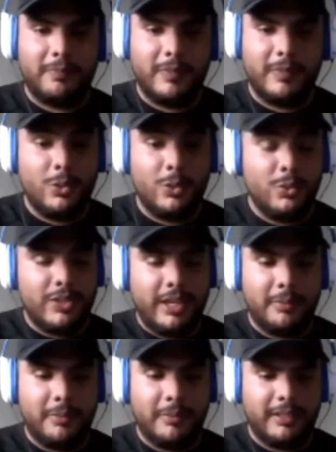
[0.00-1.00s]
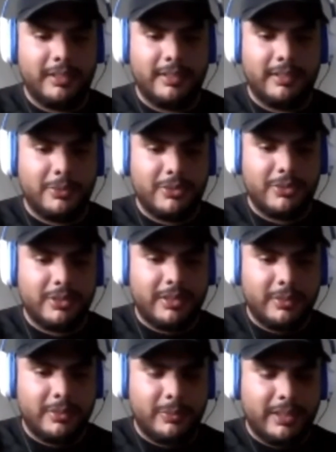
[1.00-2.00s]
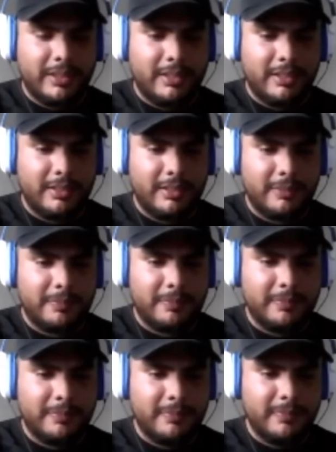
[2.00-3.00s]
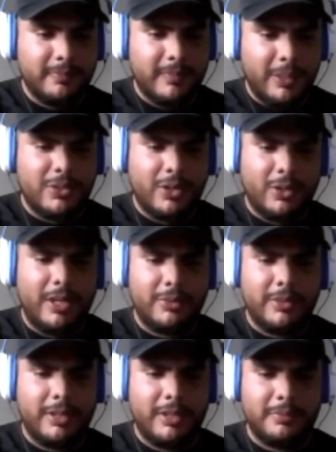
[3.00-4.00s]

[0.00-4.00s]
Huge game. That was our Orlando game,